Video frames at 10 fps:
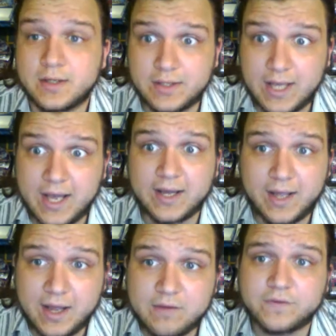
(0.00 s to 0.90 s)
Yeah,
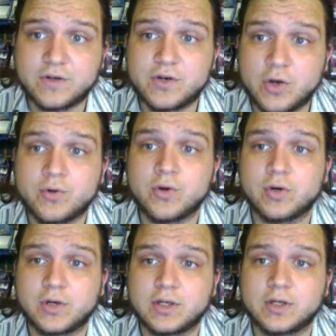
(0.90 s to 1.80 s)
have fun, no
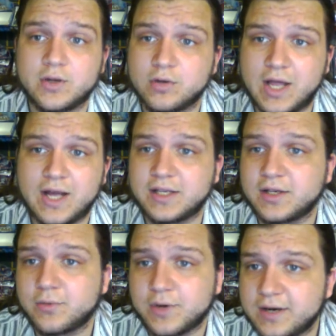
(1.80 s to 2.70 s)
Doka, no
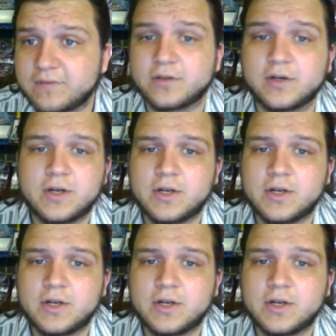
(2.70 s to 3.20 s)
Lagia, whatever.